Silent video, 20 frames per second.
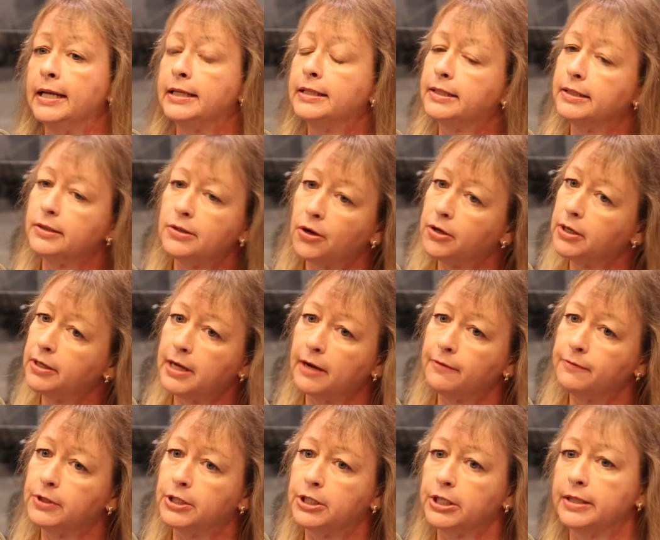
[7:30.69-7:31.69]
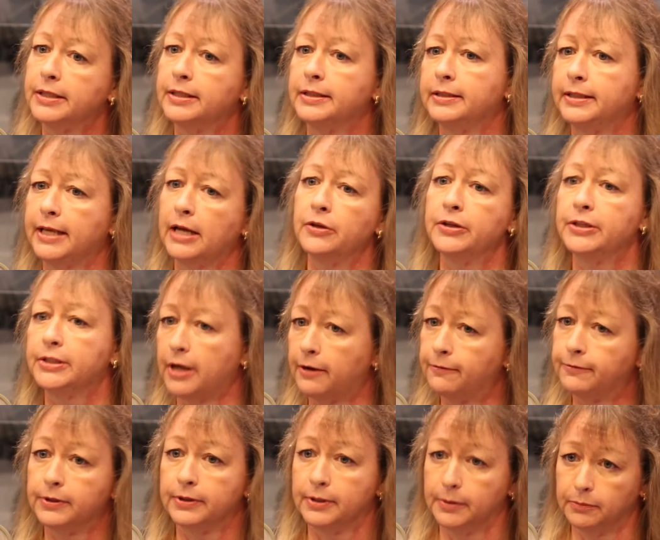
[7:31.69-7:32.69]
It's not enough to just sell
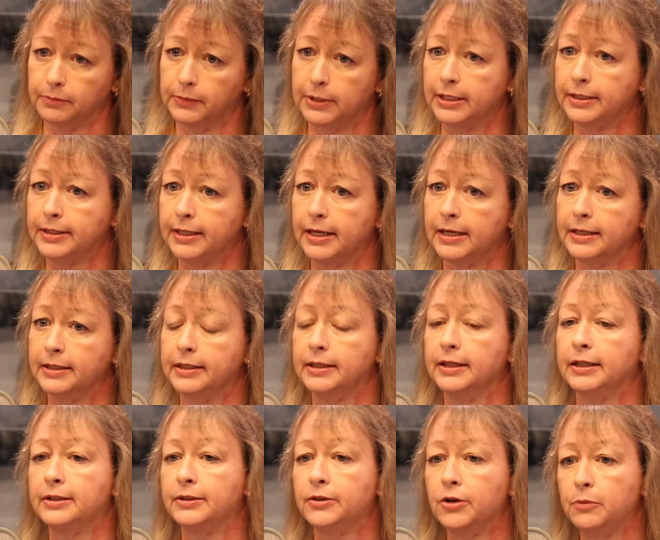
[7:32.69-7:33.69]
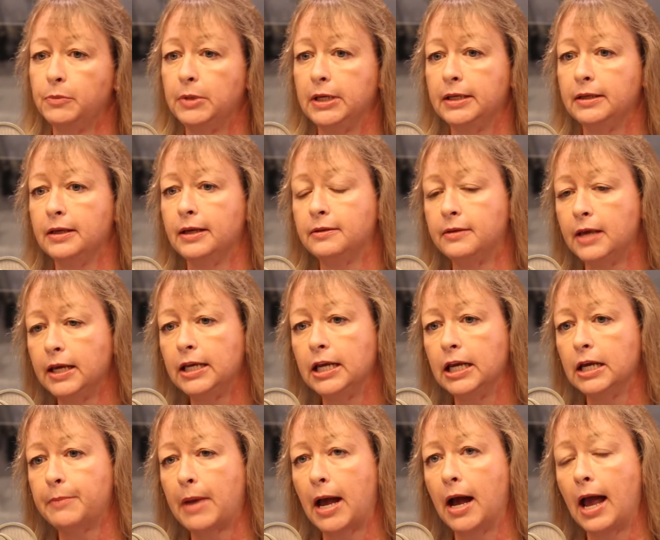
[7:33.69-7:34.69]
stuff to them these days. It's got to be
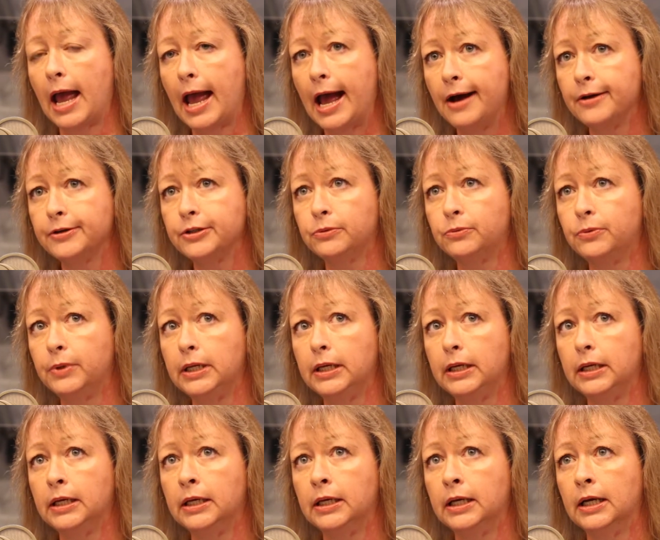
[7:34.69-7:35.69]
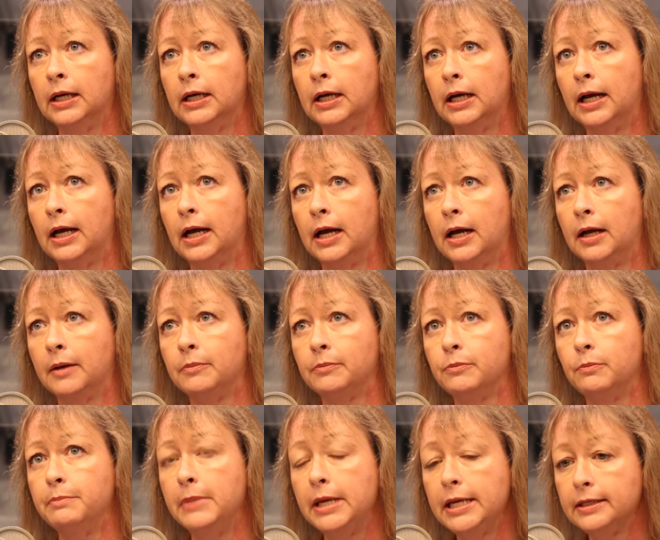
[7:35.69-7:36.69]
thinking about how do we uh,
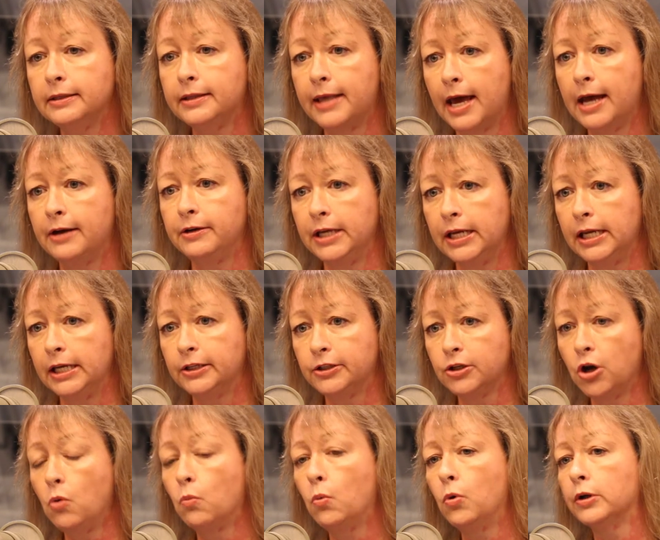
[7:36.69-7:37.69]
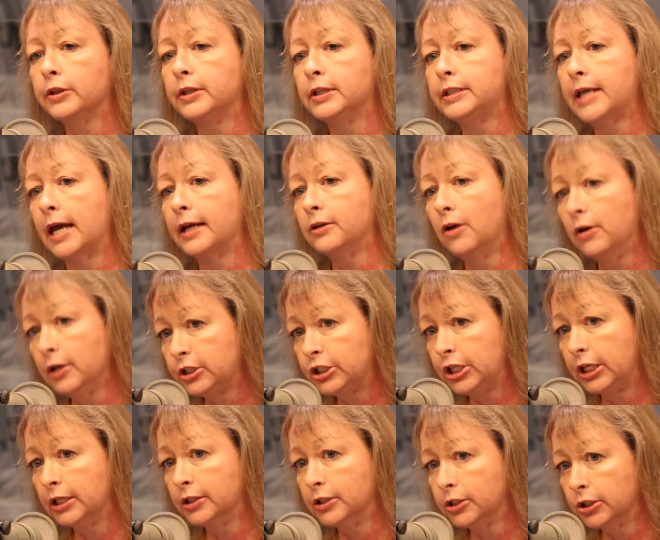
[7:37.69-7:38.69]
meet their needs, not what the
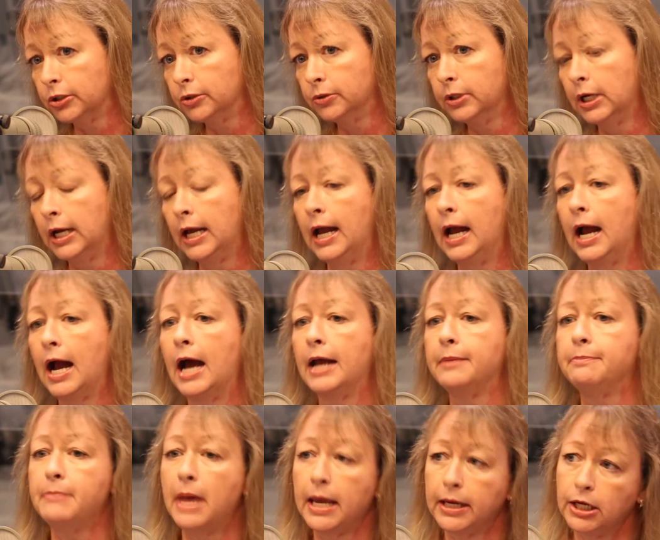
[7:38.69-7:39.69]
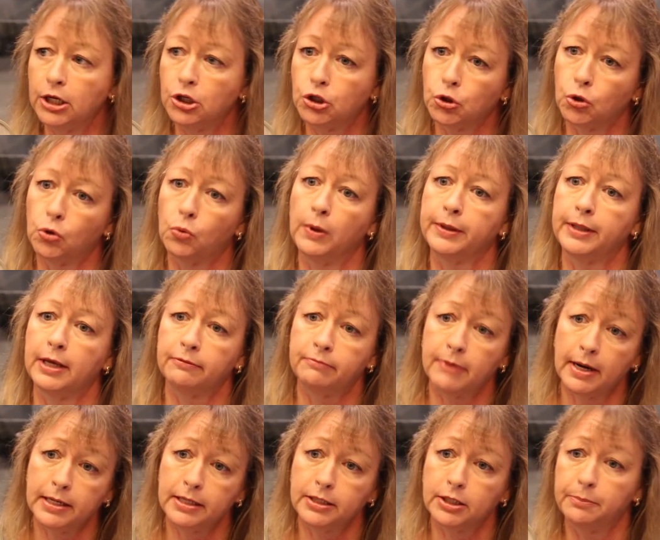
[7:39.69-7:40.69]
technology can do, and making sure when
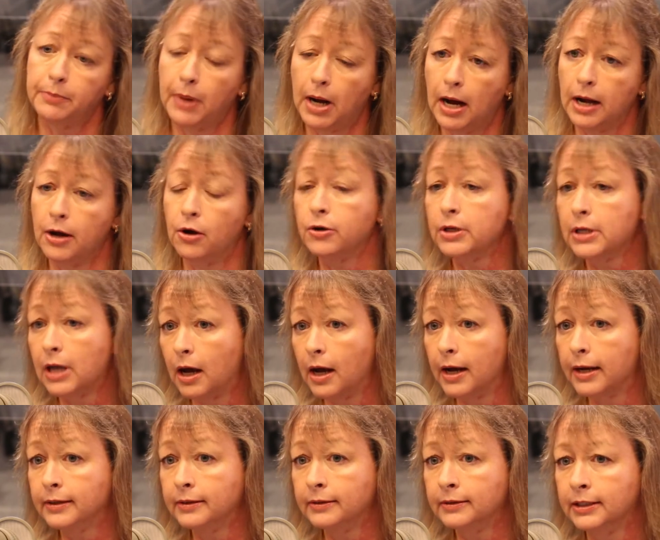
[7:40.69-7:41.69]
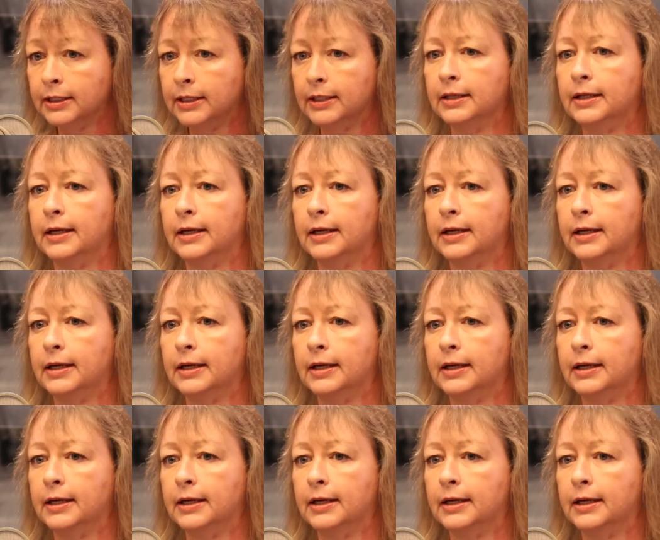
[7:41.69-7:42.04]
they're ready to buy online